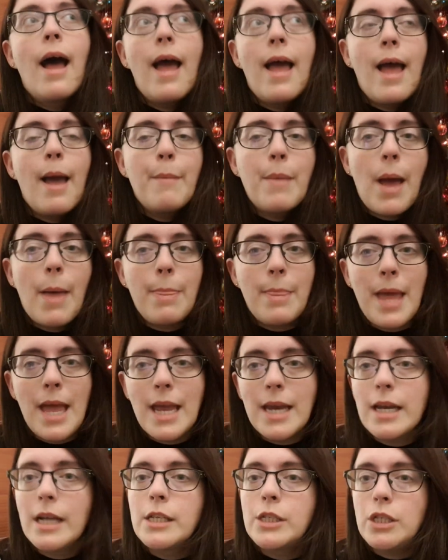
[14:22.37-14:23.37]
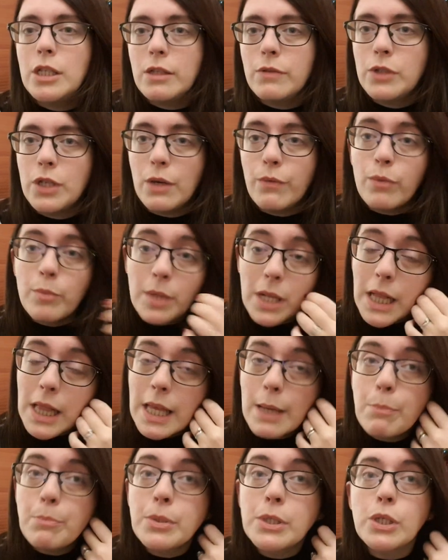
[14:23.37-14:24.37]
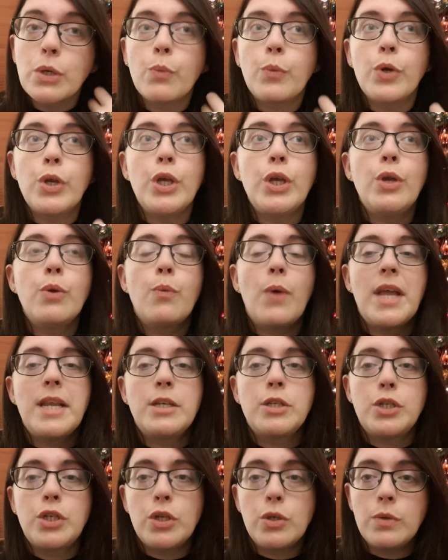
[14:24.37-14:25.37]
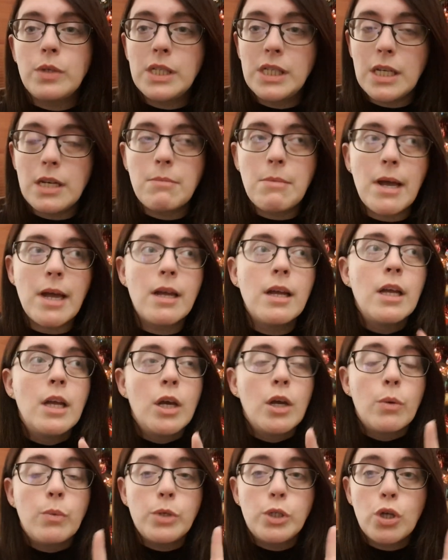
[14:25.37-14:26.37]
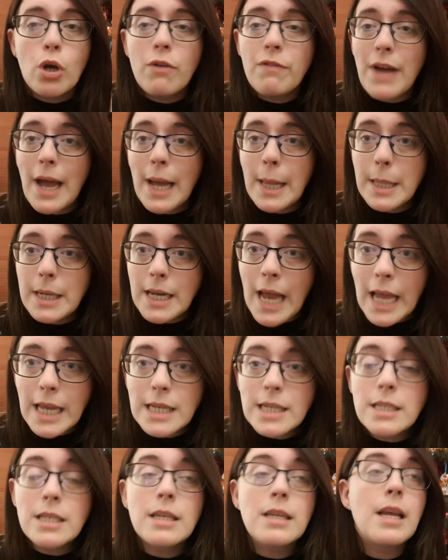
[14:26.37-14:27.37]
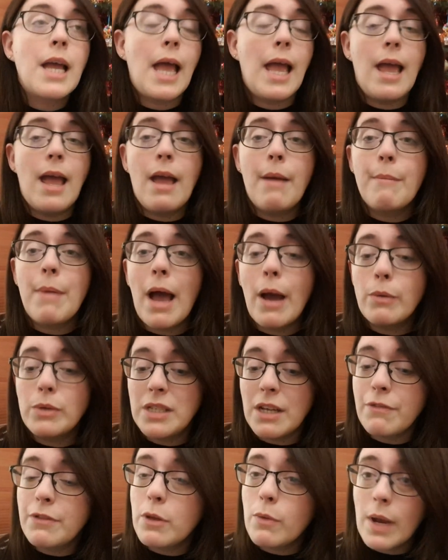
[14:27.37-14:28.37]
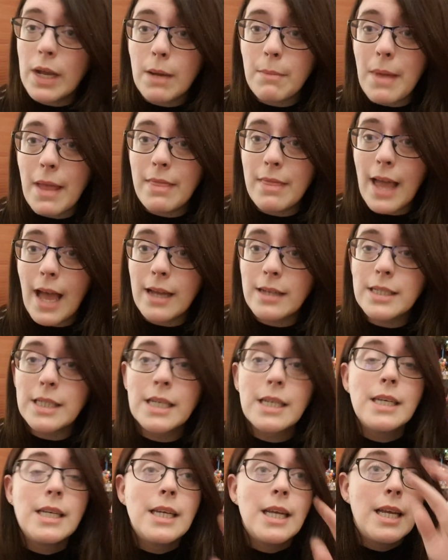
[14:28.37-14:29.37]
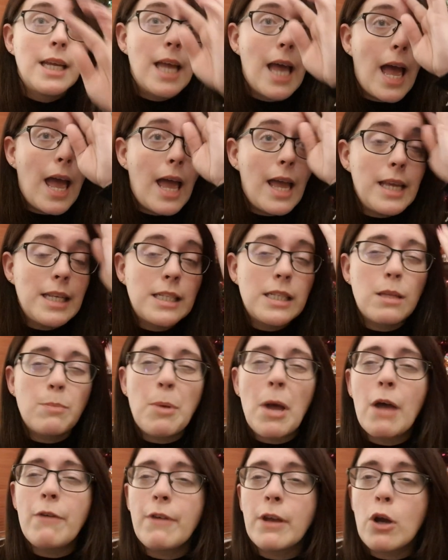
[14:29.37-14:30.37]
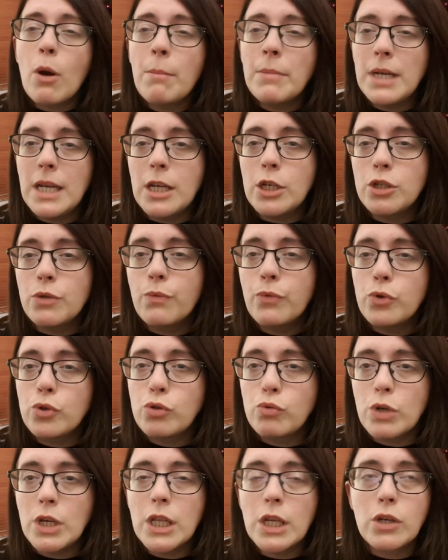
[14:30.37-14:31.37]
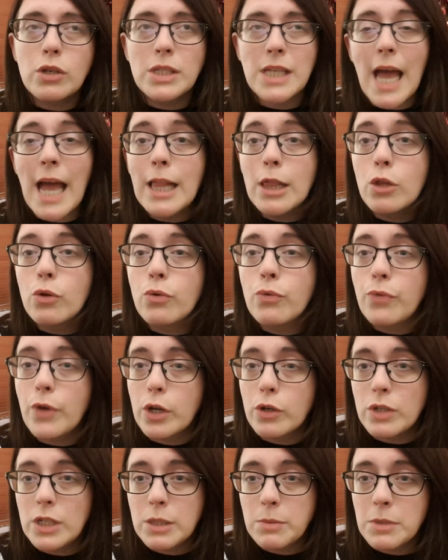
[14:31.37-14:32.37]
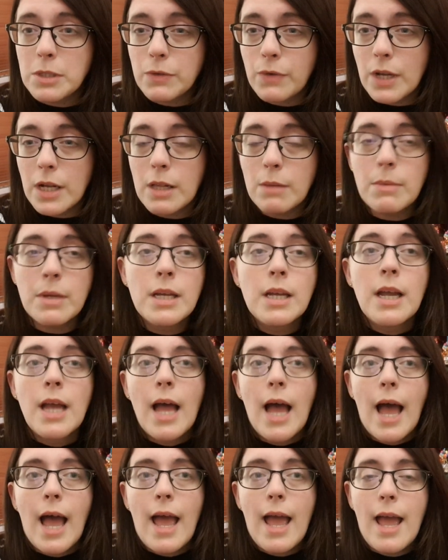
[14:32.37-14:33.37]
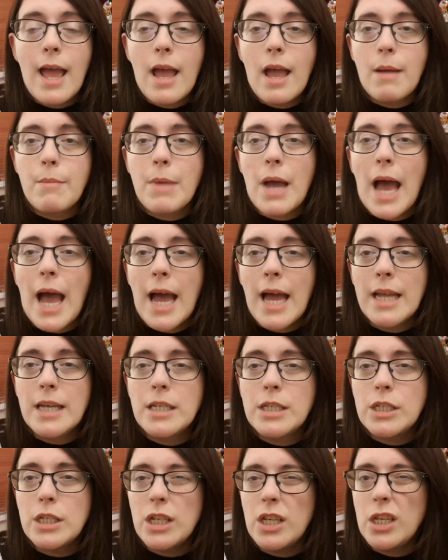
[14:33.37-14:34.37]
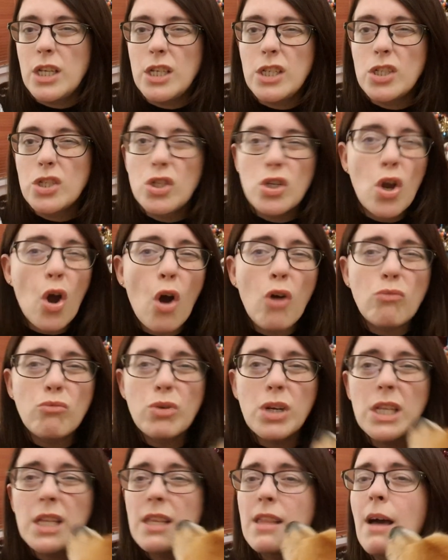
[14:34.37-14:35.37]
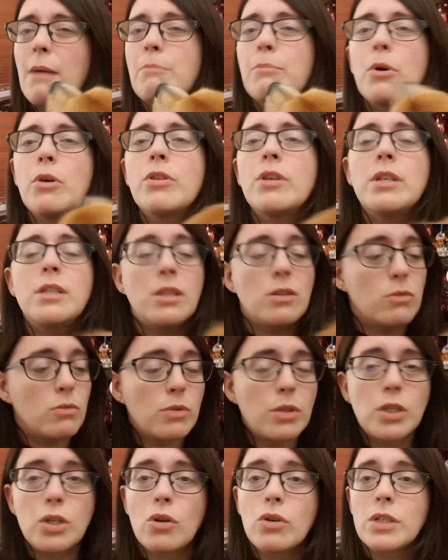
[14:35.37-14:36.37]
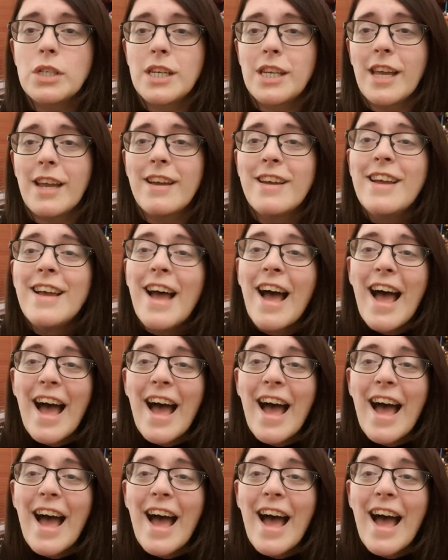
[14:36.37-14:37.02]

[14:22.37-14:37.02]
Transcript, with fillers: And then, as you'll have seen from the clips, we went to the cinema. We saw Violent Night. I would definitely recommend that. It's the perfect combination for us, really, because I love a Christmas film, and he's not really that bothered. Oh, the dog's here.